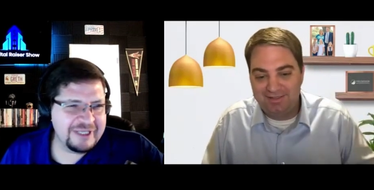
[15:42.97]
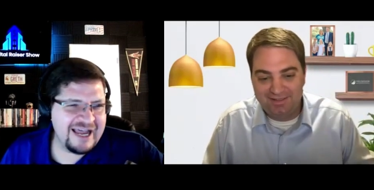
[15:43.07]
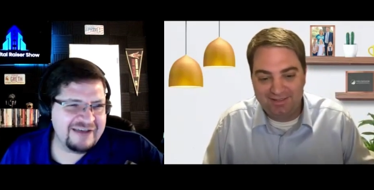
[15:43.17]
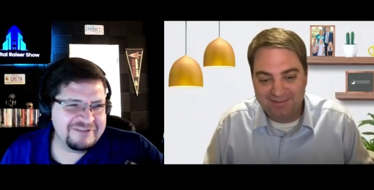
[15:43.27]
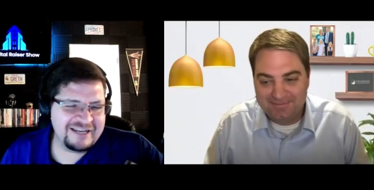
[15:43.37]

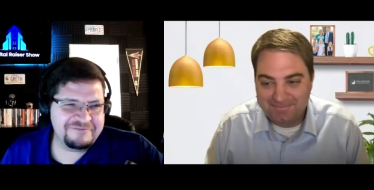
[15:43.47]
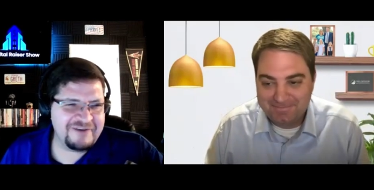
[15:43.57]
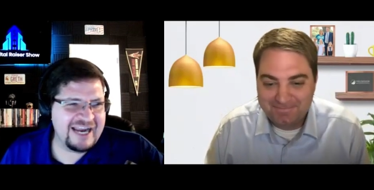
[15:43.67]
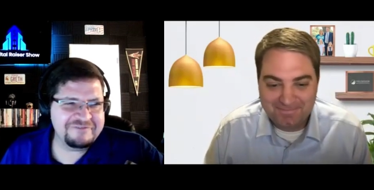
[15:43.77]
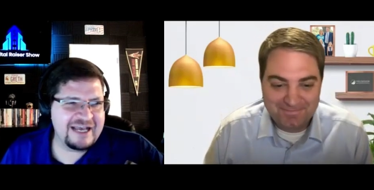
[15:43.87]
Speaker 1: have like
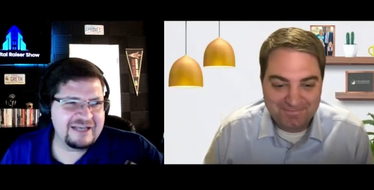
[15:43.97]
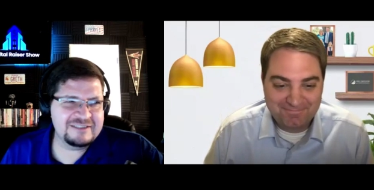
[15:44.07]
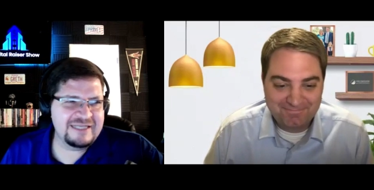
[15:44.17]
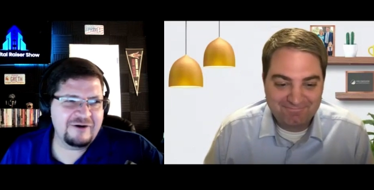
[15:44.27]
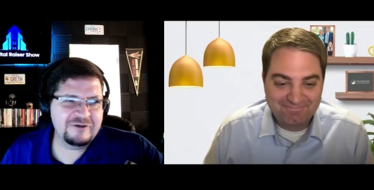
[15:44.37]
five
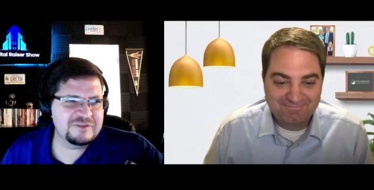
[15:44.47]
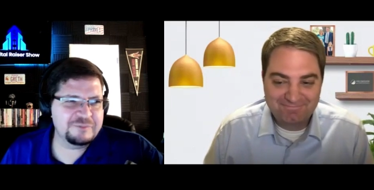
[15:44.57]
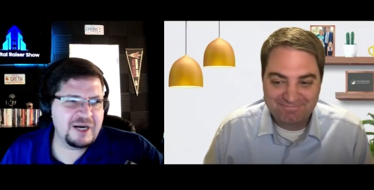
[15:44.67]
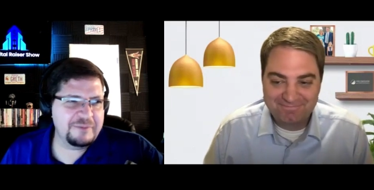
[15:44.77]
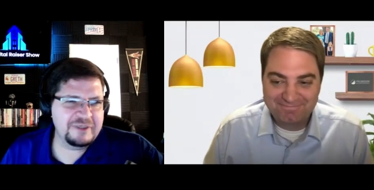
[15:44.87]
thousand hours
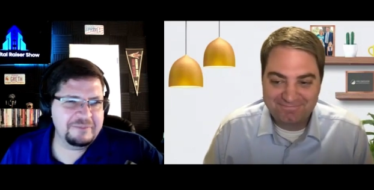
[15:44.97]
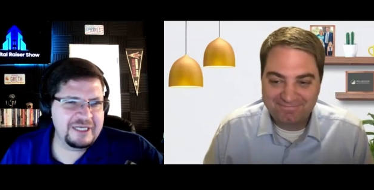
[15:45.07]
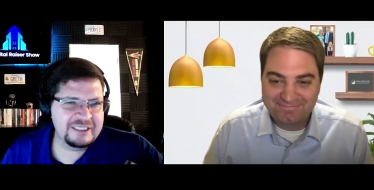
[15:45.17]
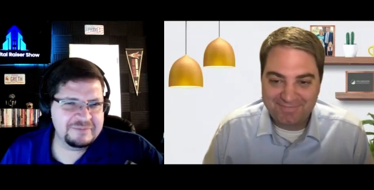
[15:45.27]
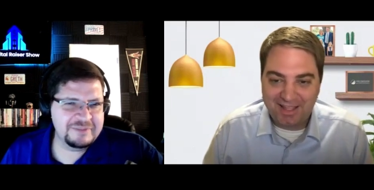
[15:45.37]
of property
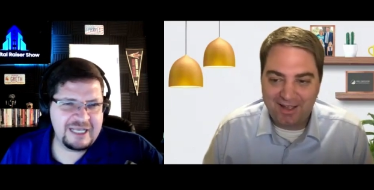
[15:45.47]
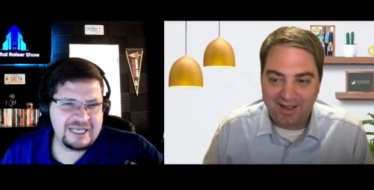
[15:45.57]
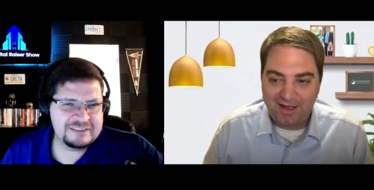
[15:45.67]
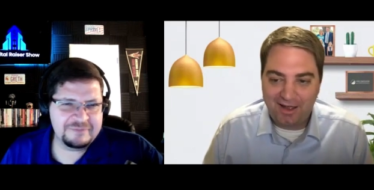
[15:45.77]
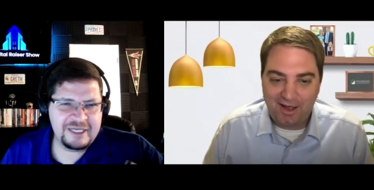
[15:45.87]
management,
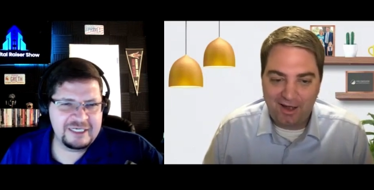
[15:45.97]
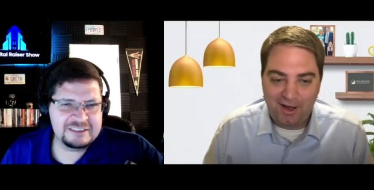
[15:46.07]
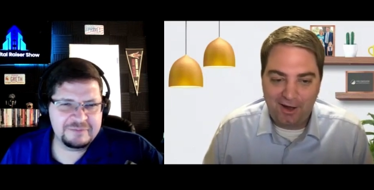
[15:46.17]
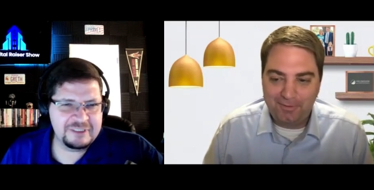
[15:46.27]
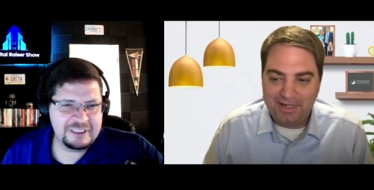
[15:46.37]
asset
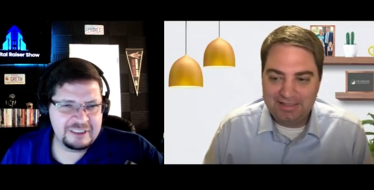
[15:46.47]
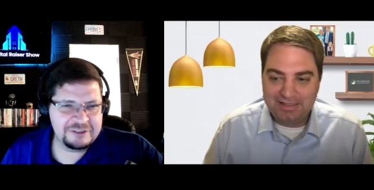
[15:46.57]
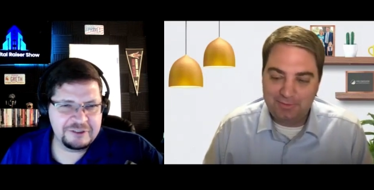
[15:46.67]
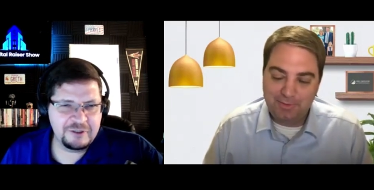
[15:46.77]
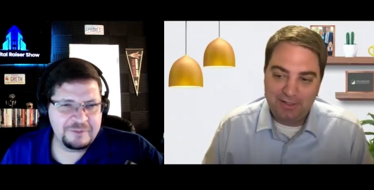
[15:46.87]
management. Oh,
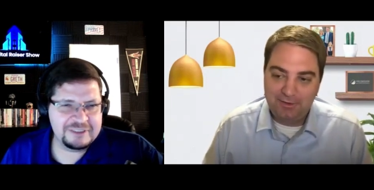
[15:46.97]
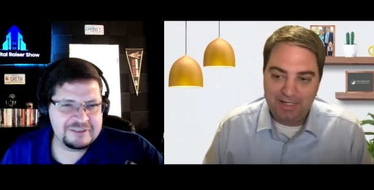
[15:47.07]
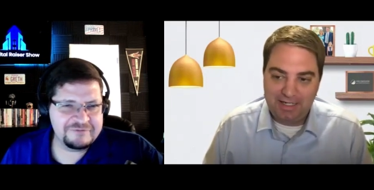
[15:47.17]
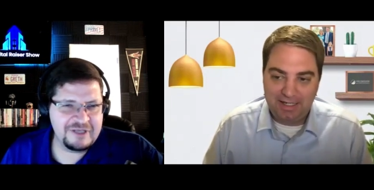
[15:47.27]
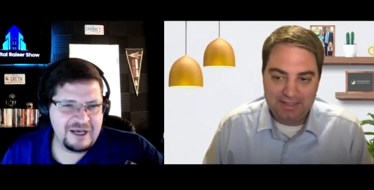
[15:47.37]
easily. That's what I
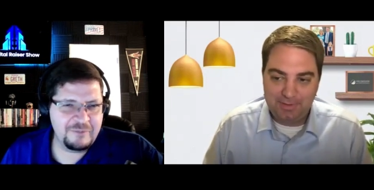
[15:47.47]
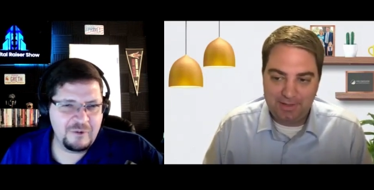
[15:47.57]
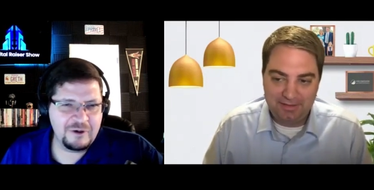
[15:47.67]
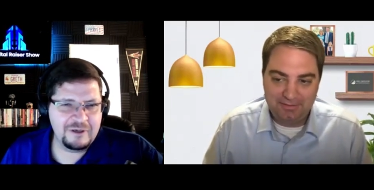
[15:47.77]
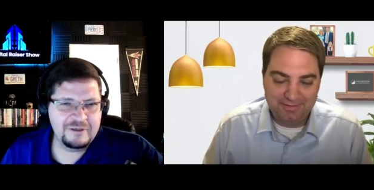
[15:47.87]
do. Day, not
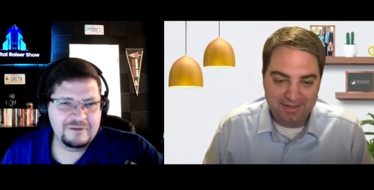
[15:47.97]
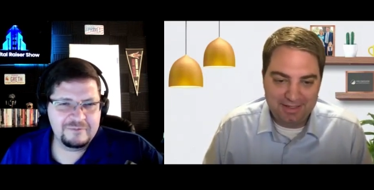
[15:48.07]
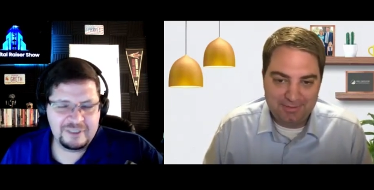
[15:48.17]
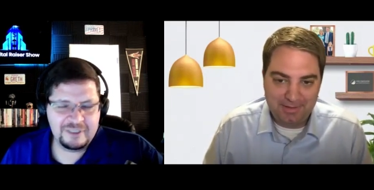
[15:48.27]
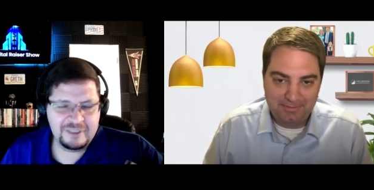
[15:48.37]
more.
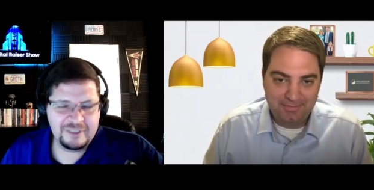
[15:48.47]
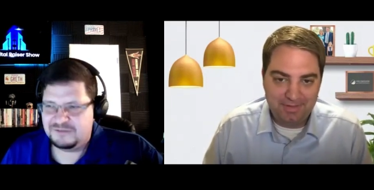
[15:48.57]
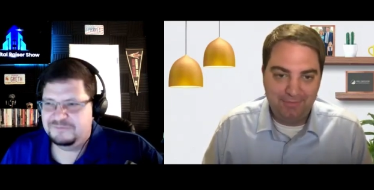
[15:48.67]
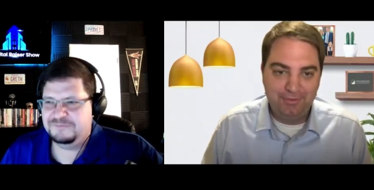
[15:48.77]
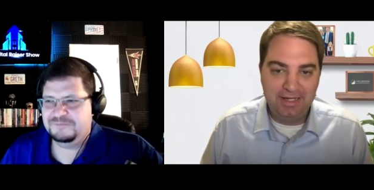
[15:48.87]
I, right?
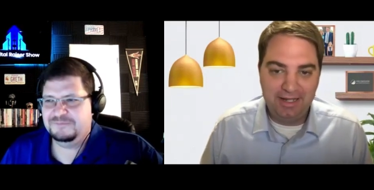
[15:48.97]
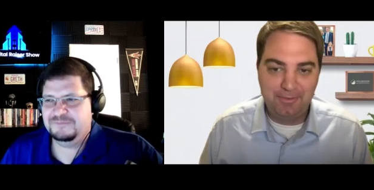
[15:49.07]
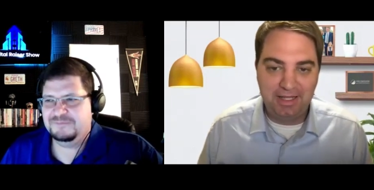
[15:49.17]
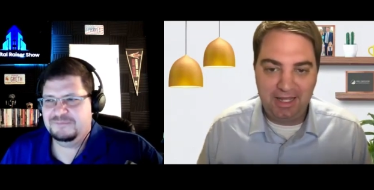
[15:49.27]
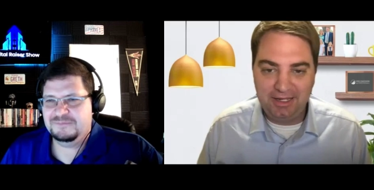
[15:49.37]
So.
Speaker 2: every
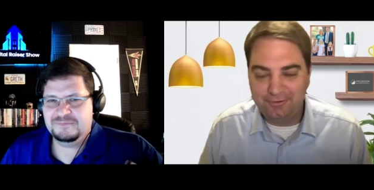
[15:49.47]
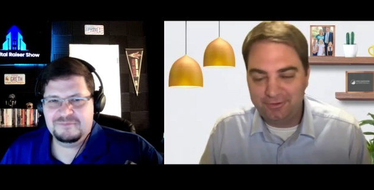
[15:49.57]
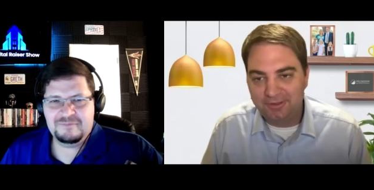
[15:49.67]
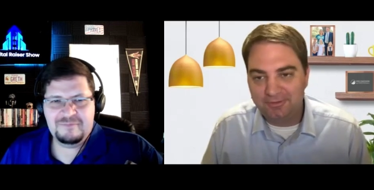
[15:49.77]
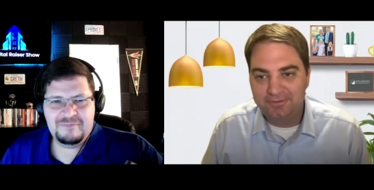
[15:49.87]
day of my
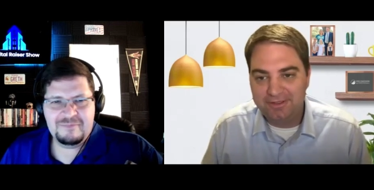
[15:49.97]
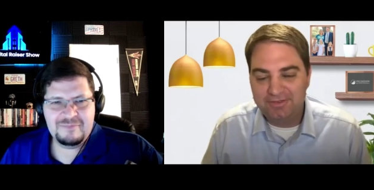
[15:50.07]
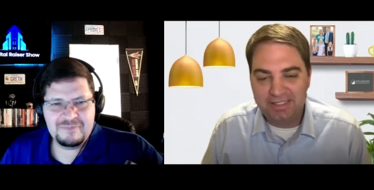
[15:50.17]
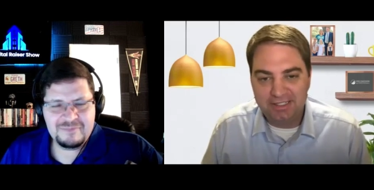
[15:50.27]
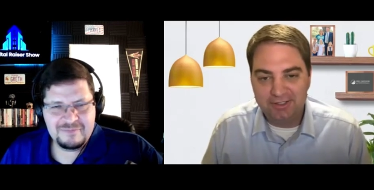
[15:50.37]
life for
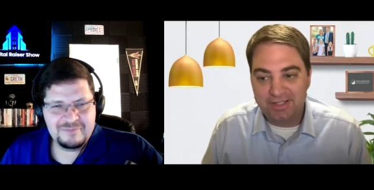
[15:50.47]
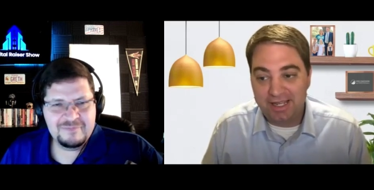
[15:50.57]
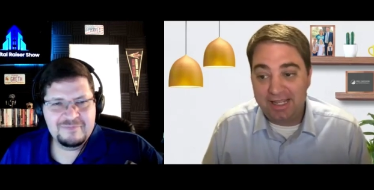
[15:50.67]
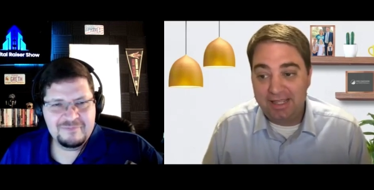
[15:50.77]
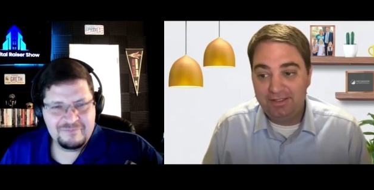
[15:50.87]
fifteen
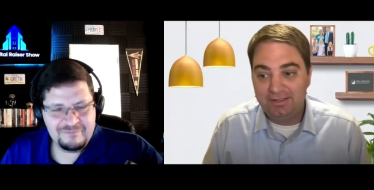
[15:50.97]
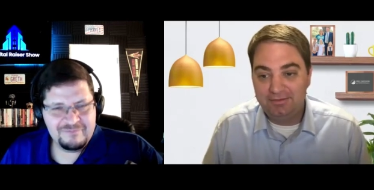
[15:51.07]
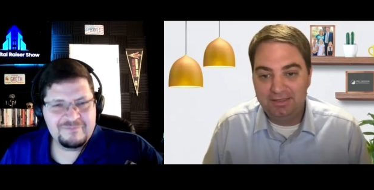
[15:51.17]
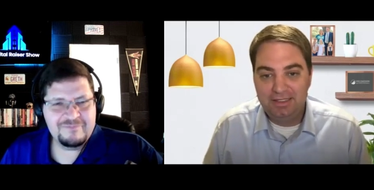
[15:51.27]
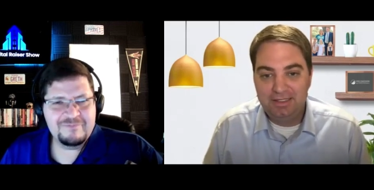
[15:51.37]
years, and
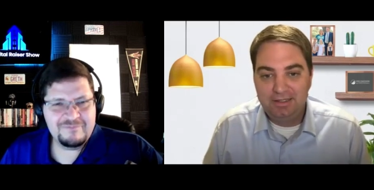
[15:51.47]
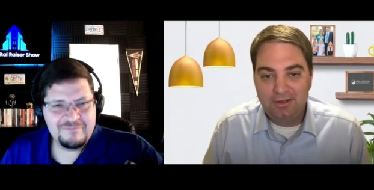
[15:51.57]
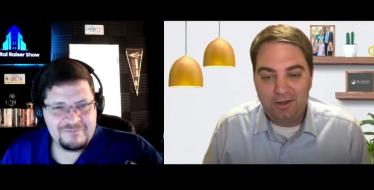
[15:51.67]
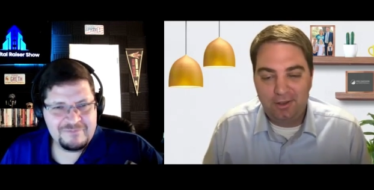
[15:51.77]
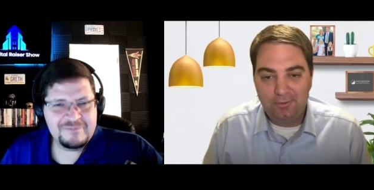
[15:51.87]
even
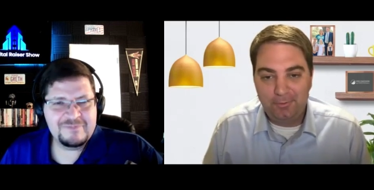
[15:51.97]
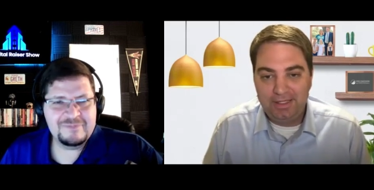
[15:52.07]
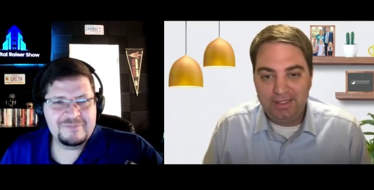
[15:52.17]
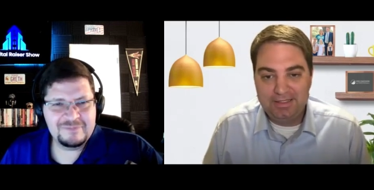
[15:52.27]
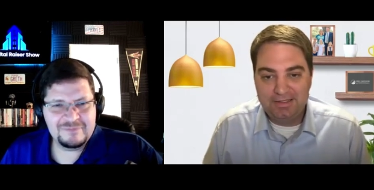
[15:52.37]
on the
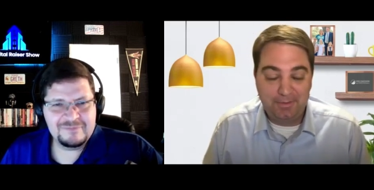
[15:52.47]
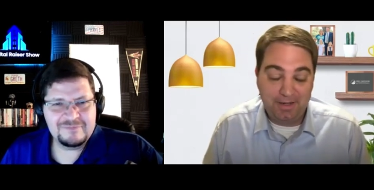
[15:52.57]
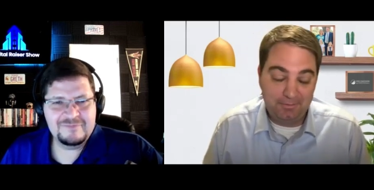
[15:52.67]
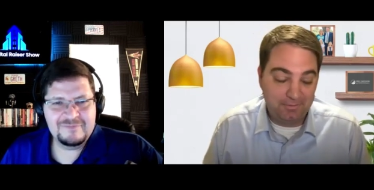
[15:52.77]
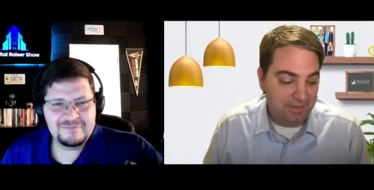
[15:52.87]
weekends.
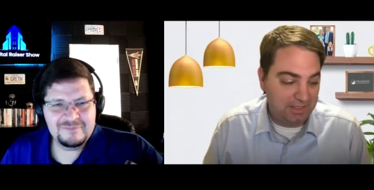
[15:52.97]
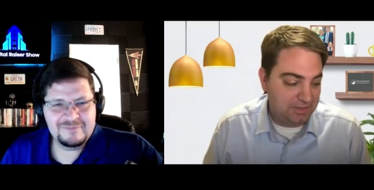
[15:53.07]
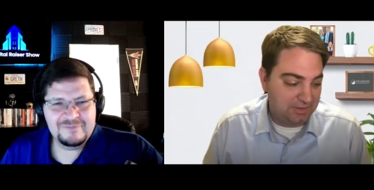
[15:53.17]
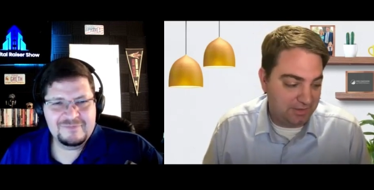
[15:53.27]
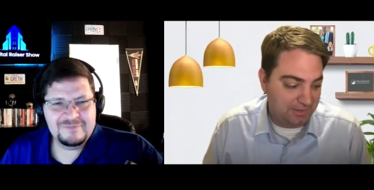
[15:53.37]
I mean, I'm
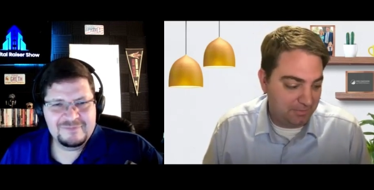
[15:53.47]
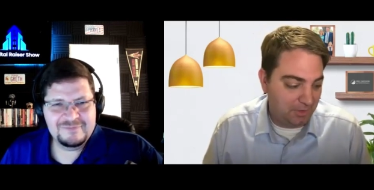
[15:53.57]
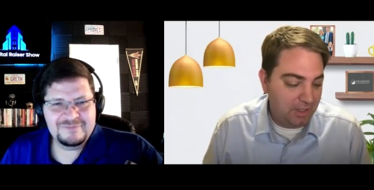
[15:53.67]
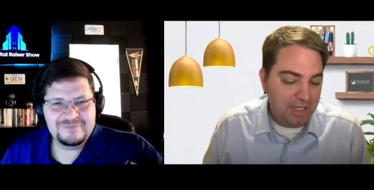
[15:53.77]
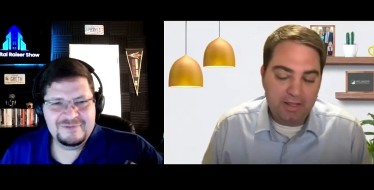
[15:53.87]
that's just
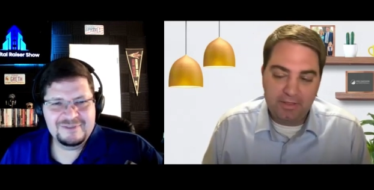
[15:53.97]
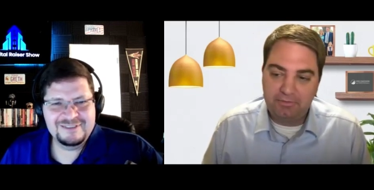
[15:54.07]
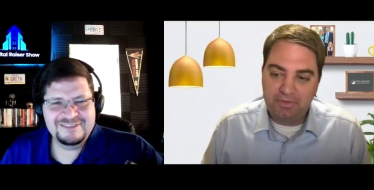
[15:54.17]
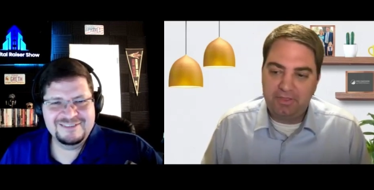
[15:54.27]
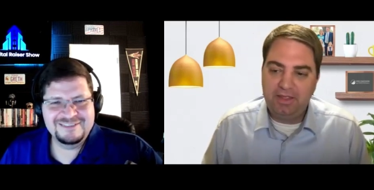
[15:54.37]
I'm
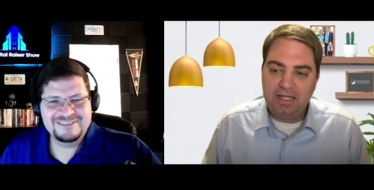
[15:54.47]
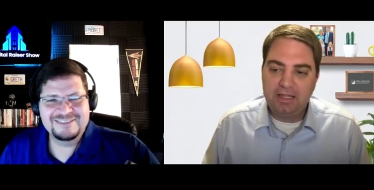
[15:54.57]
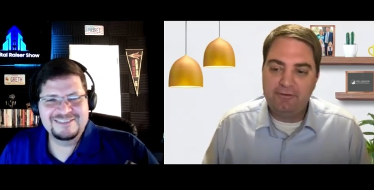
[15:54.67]
the, the thing I